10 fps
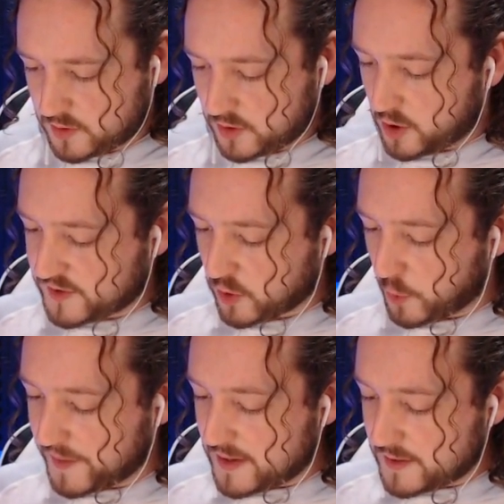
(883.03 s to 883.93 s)
Guards are O
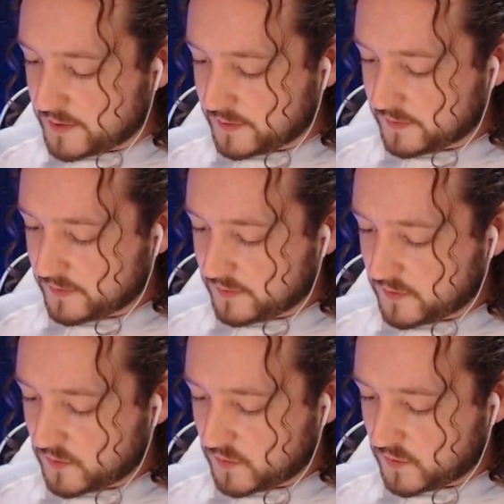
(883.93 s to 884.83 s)
P.
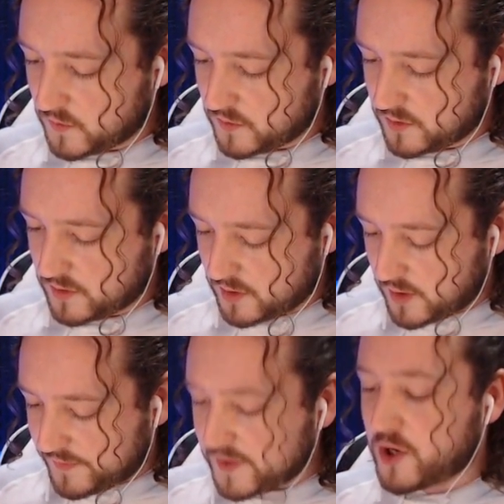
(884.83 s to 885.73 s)

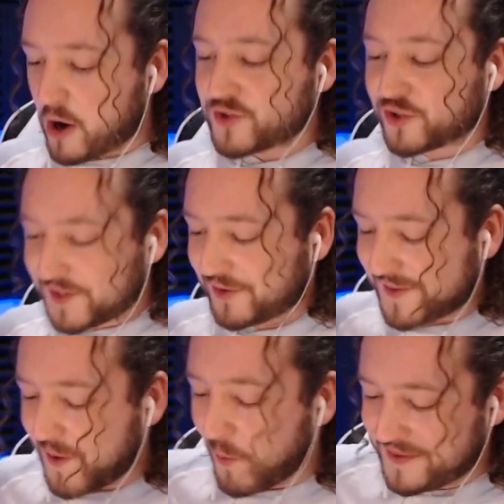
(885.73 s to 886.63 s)
The guards are
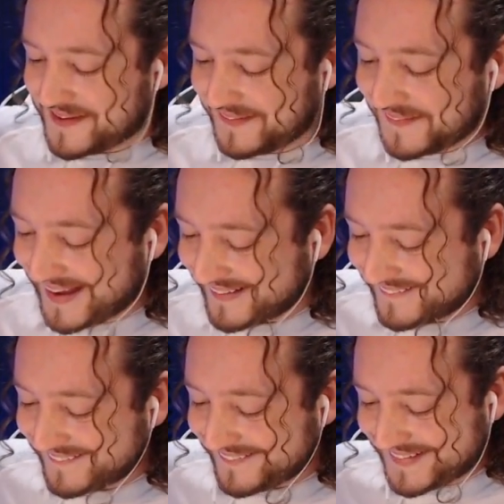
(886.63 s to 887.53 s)
literally O P. Look at
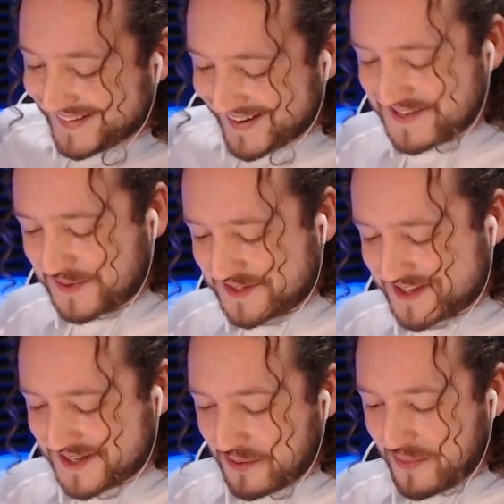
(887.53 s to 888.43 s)
that. Ice Wizard,
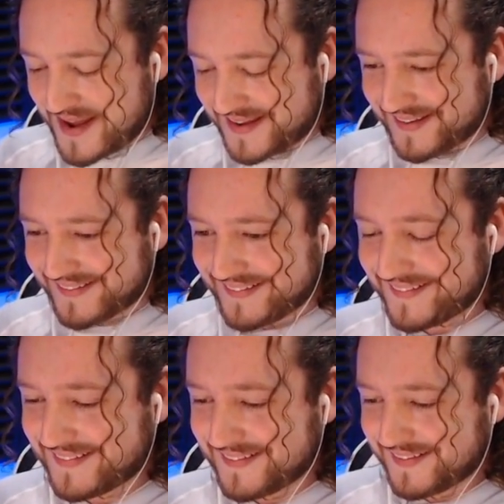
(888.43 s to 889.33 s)
it's so weak.
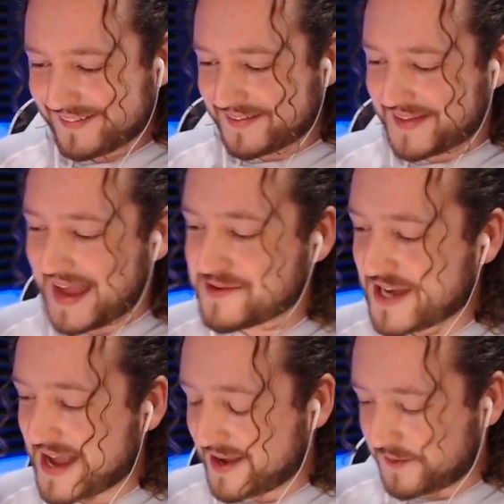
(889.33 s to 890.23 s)
Good game,
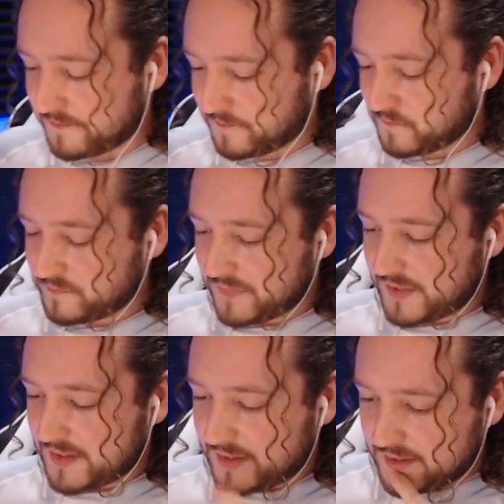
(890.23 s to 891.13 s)
Jack.
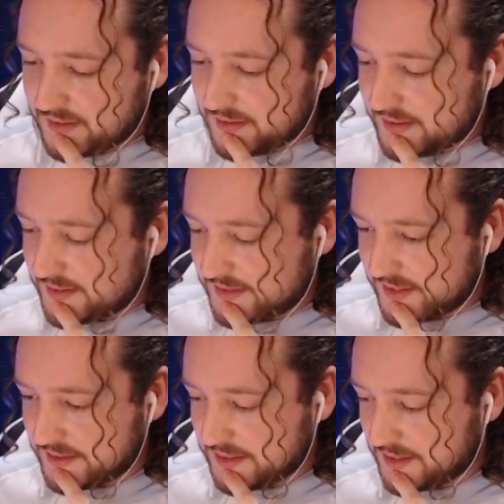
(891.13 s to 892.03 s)
Ay,
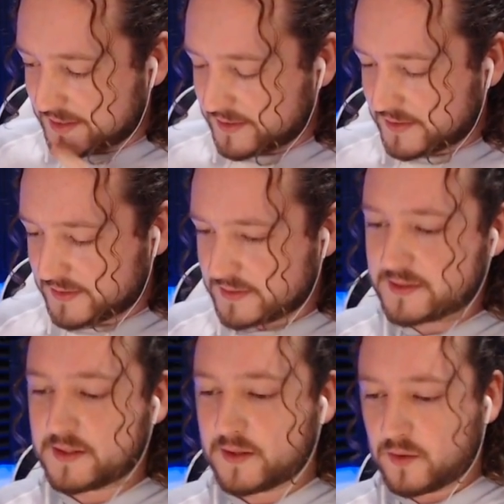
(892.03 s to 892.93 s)
ay, ay.
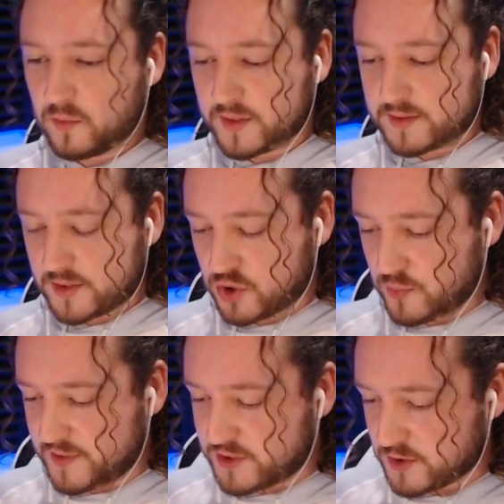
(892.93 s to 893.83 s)
What do
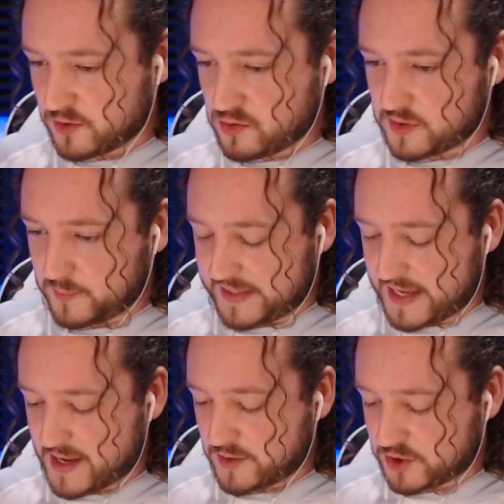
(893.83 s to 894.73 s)
we do when we
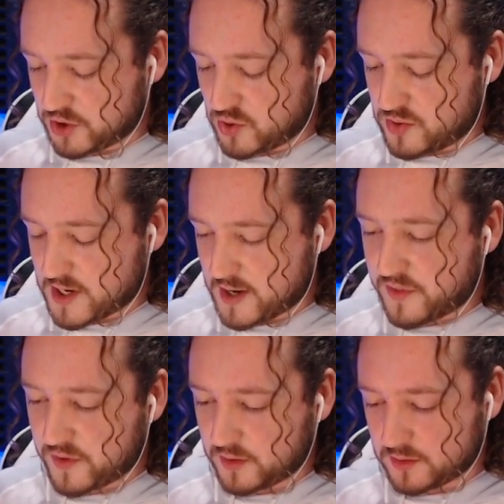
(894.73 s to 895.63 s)
can't do
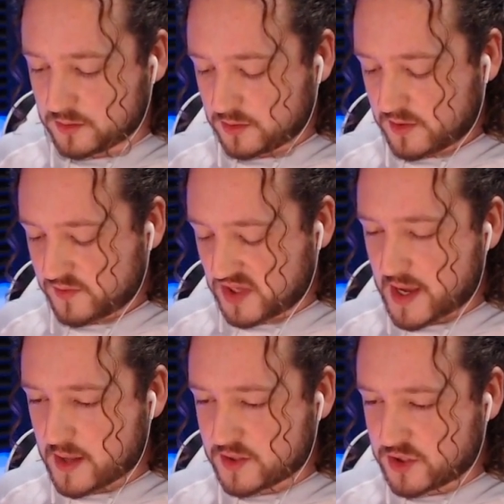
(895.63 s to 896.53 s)
nothing? The
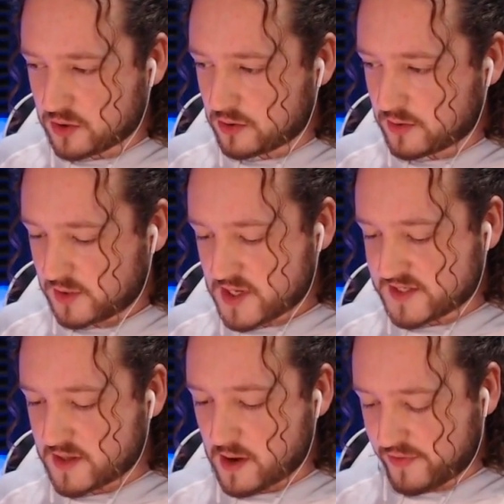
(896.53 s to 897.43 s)
answer
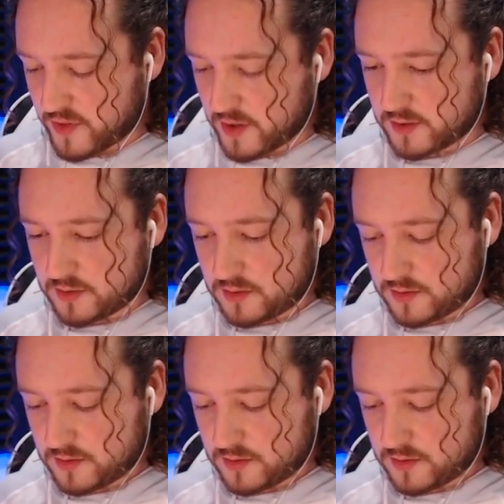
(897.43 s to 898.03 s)
is nothing.